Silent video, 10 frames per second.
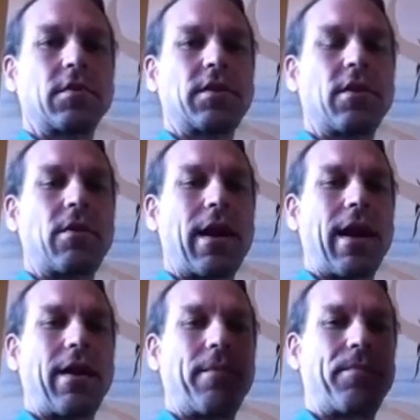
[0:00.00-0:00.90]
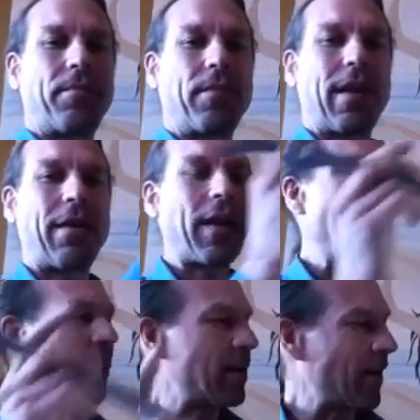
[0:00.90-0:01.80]
So now that I
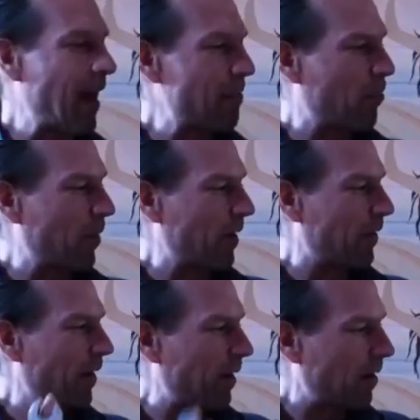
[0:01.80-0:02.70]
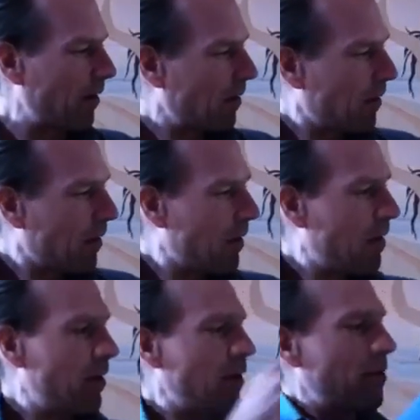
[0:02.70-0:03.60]
got to that point, they're
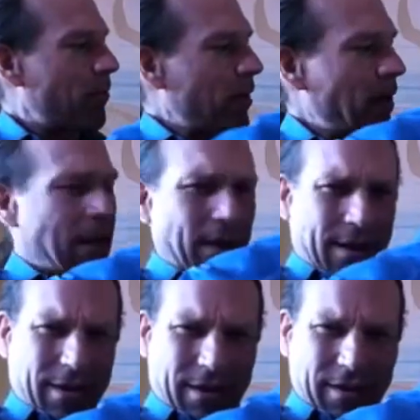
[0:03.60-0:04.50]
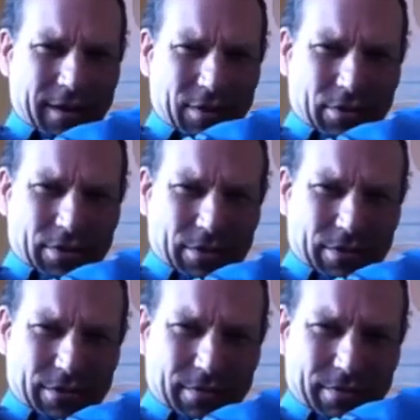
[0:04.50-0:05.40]
pretty close
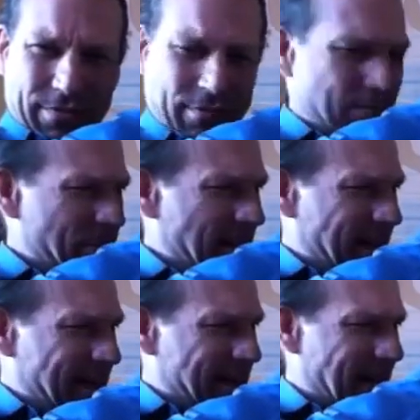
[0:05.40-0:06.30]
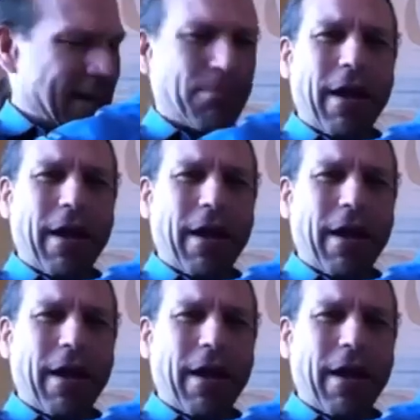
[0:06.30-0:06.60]
to being attached.